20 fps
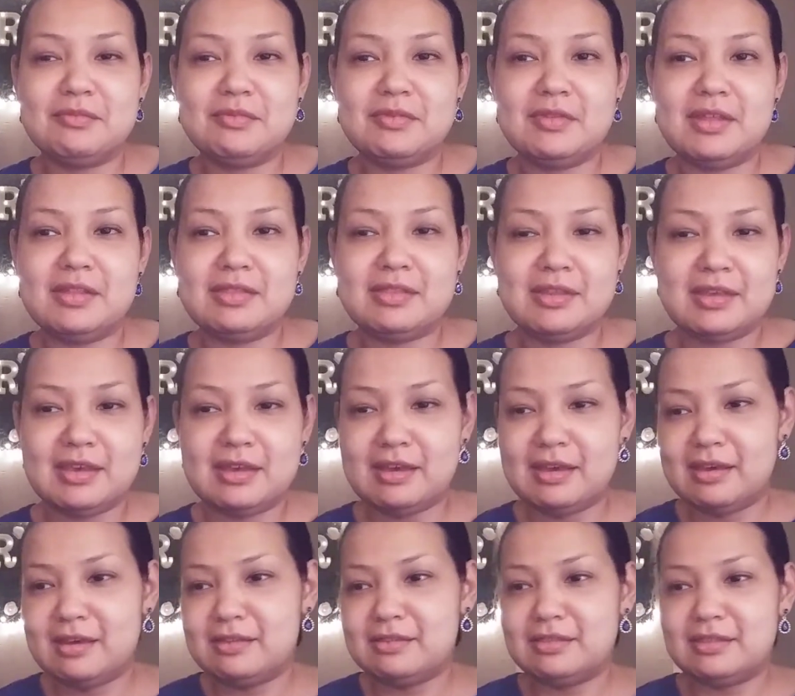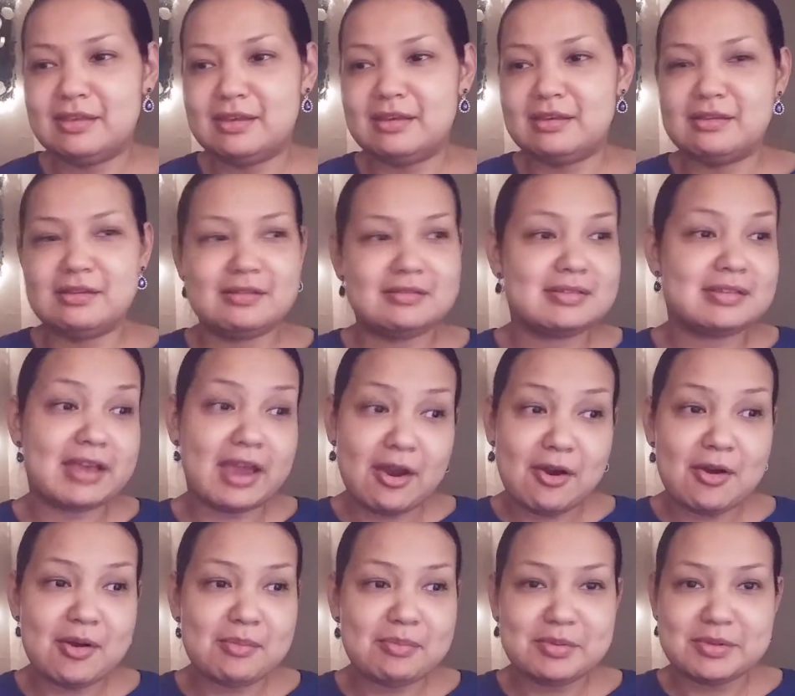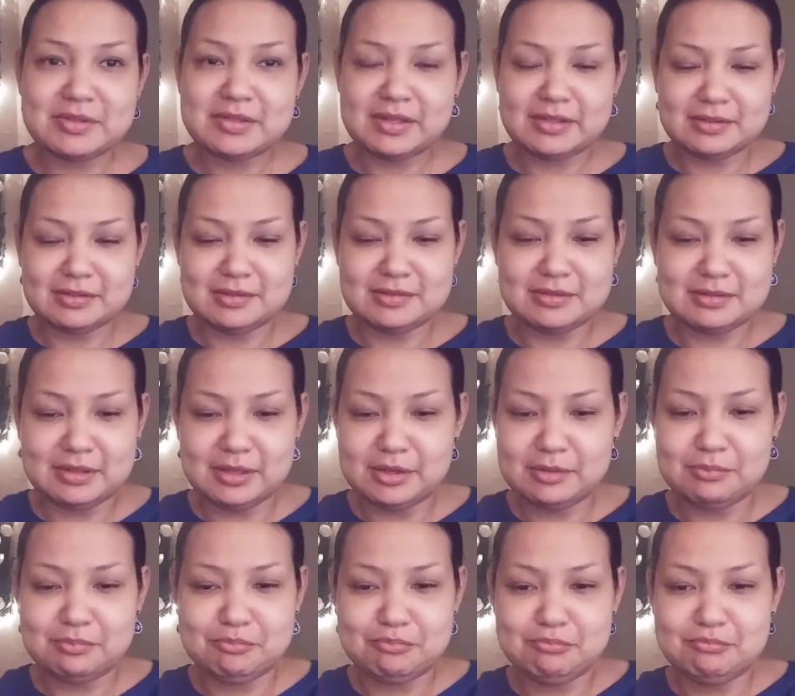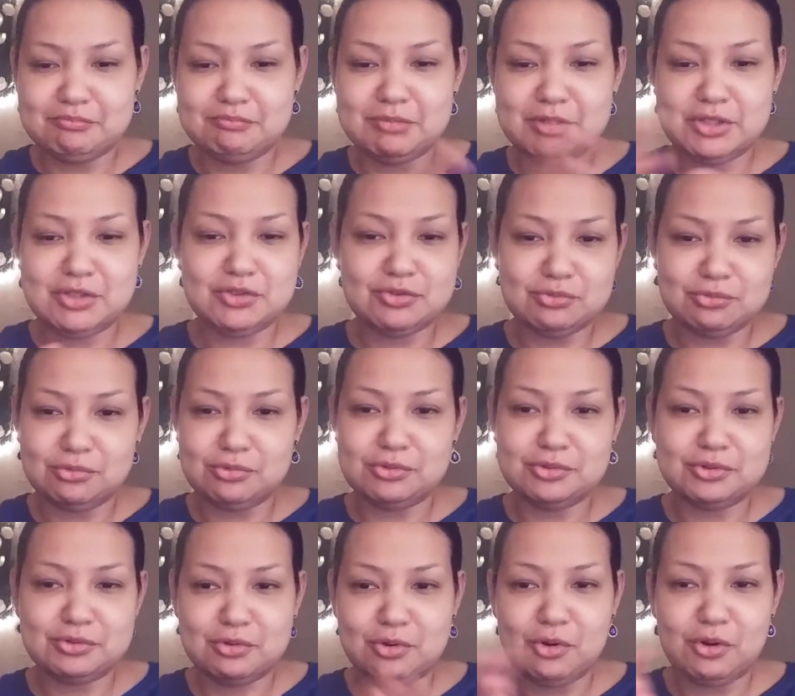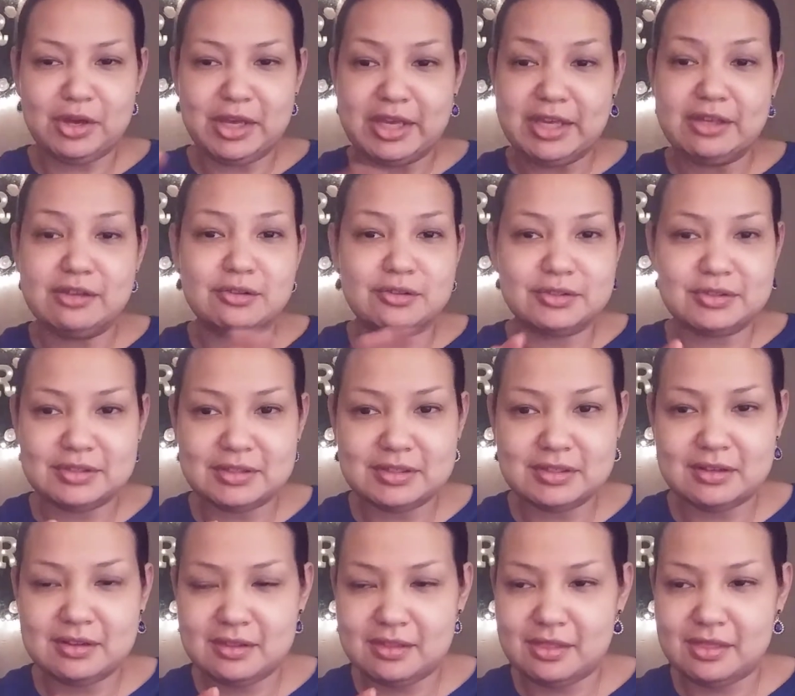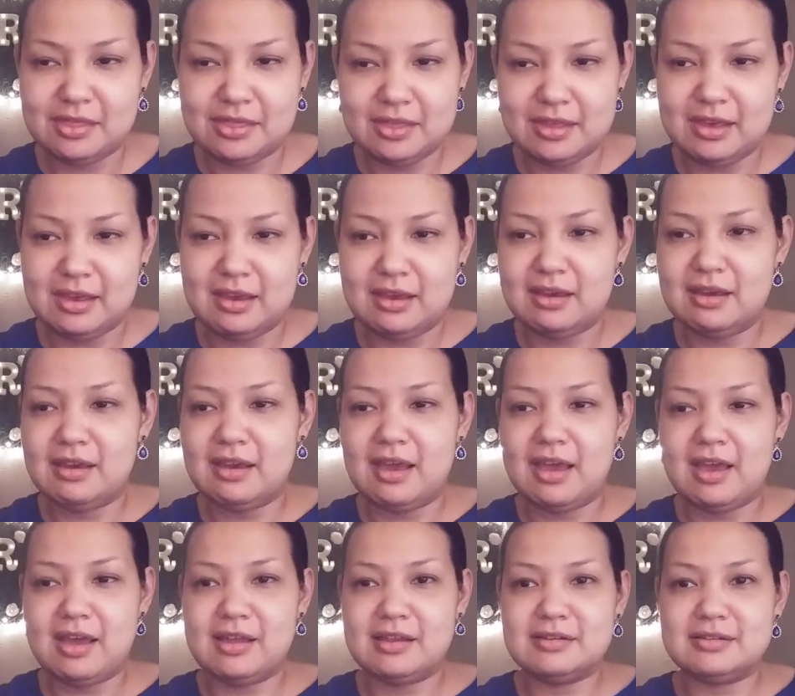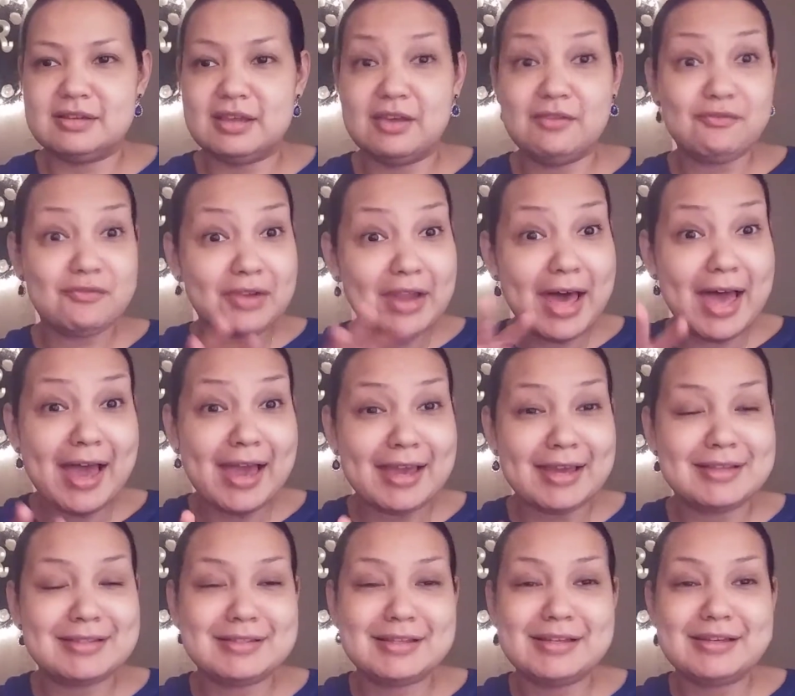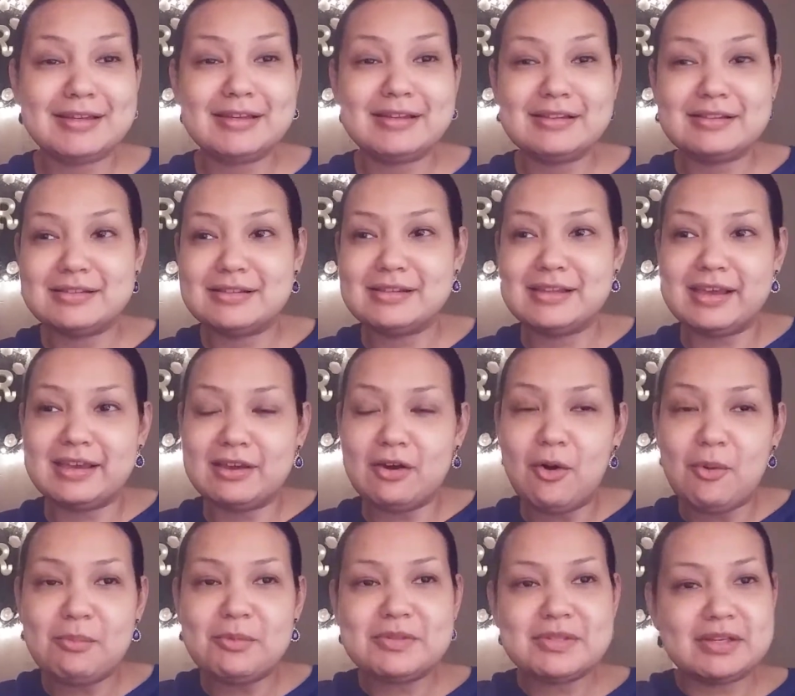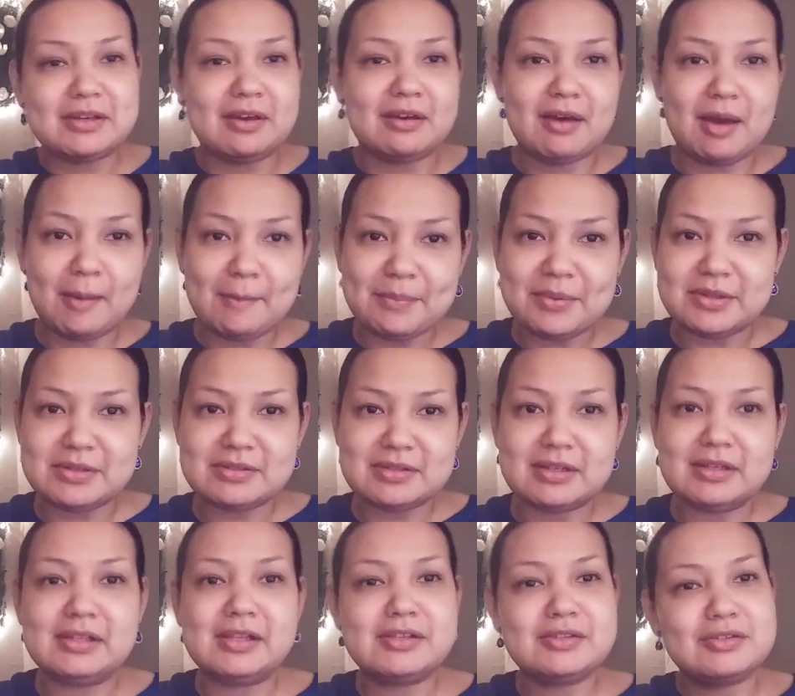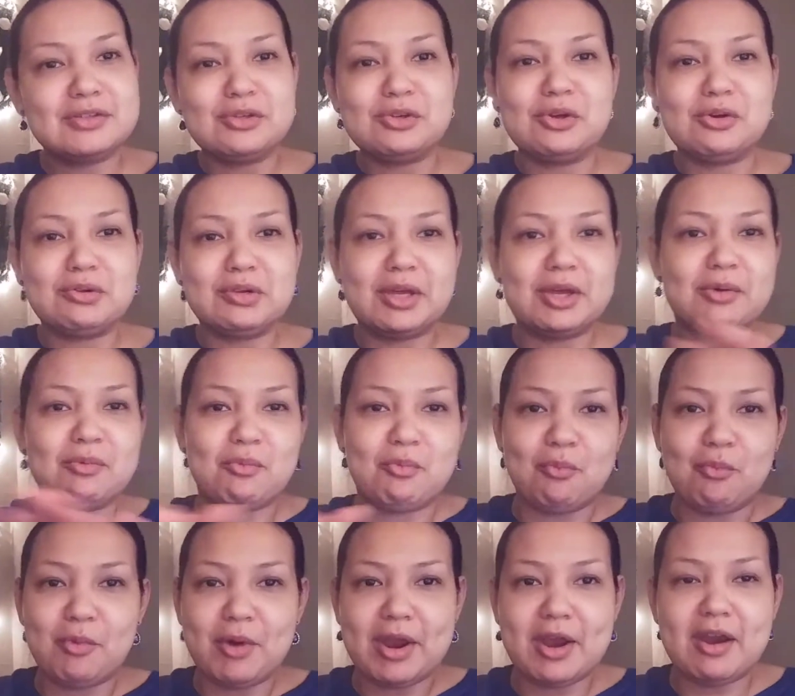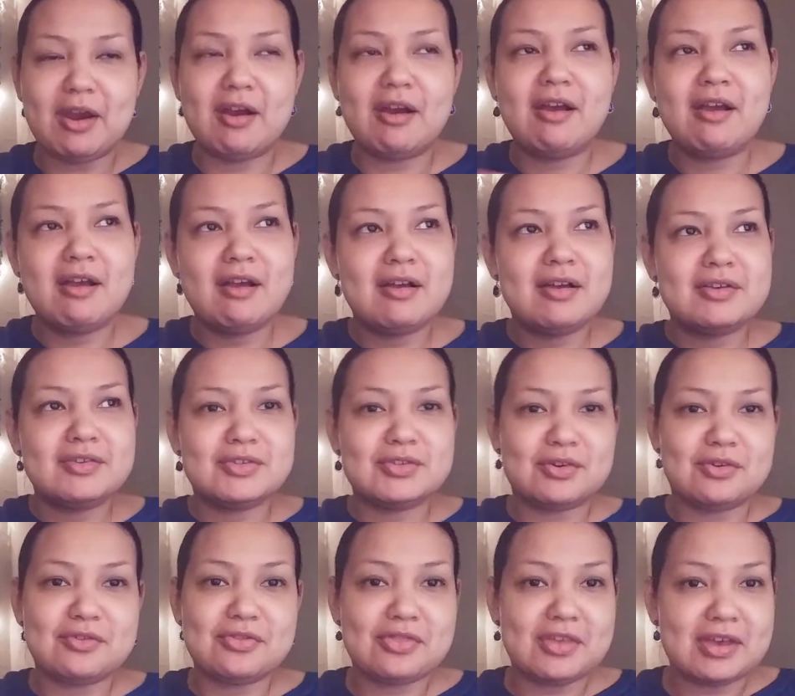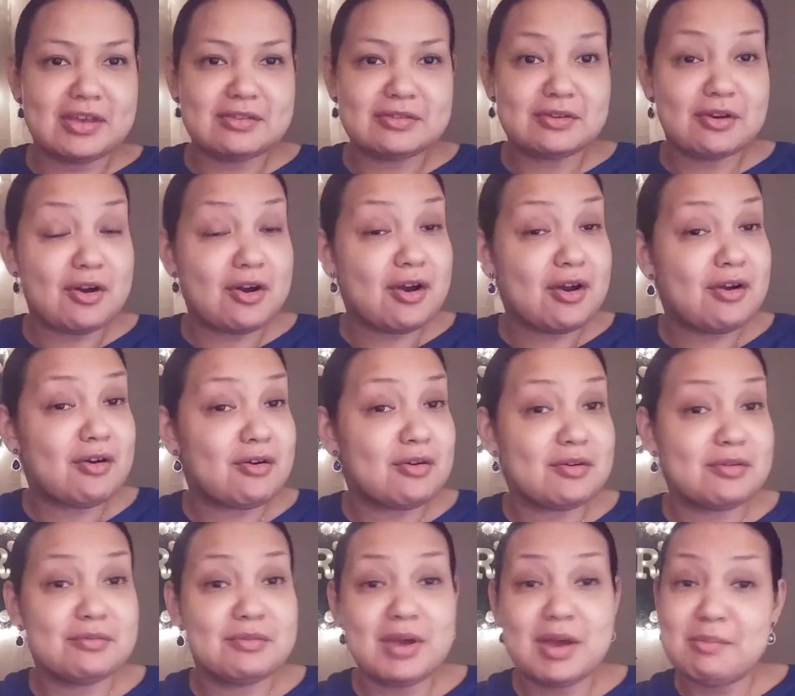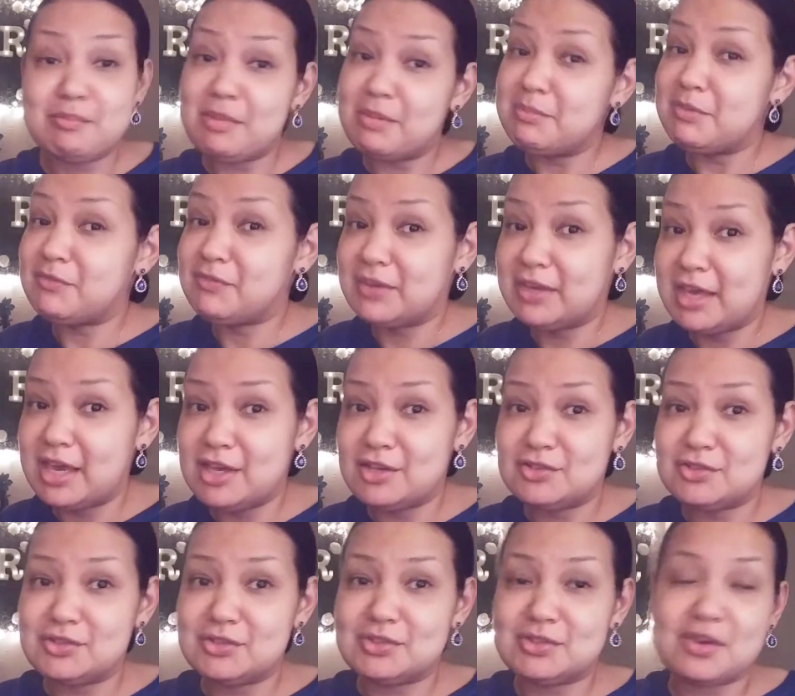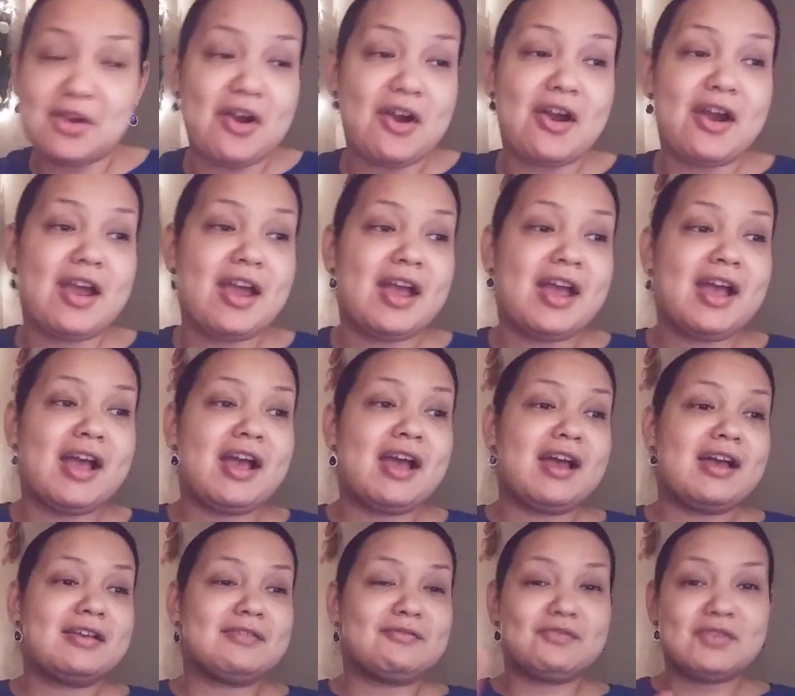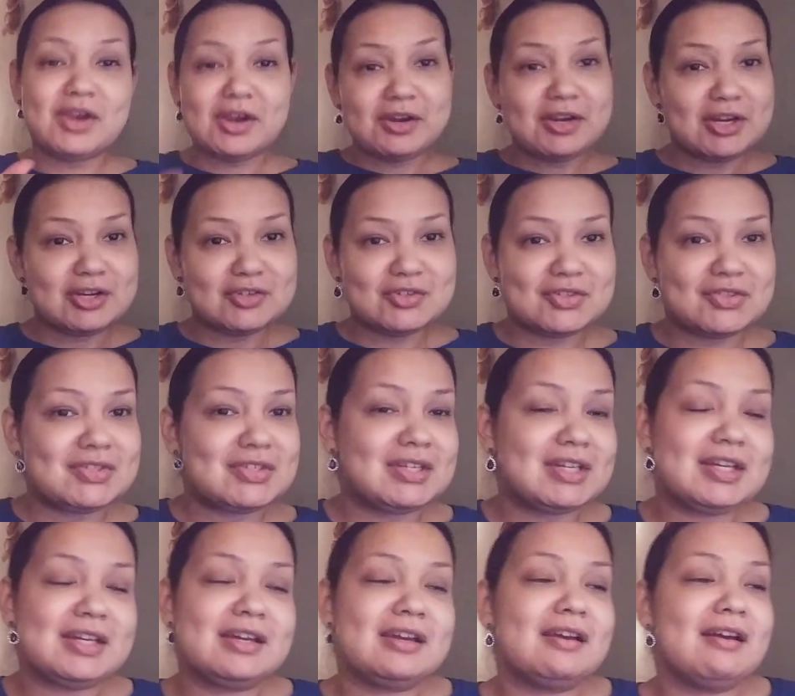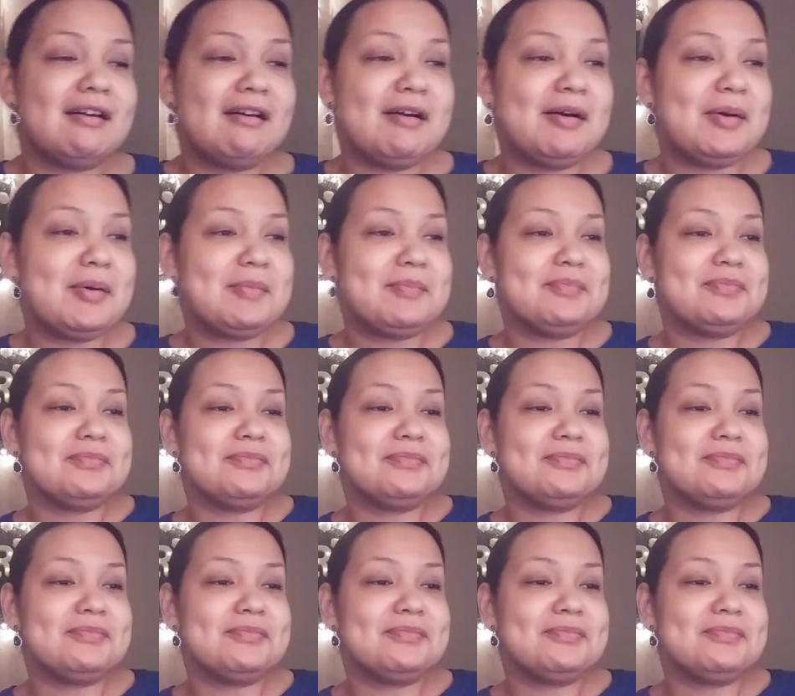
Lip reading: the scarab is like this like bejeweled gilded thing, and it flies, and it's like almost like a compass, and it lets you know like where certain things are or mummifications are. Very interesting. And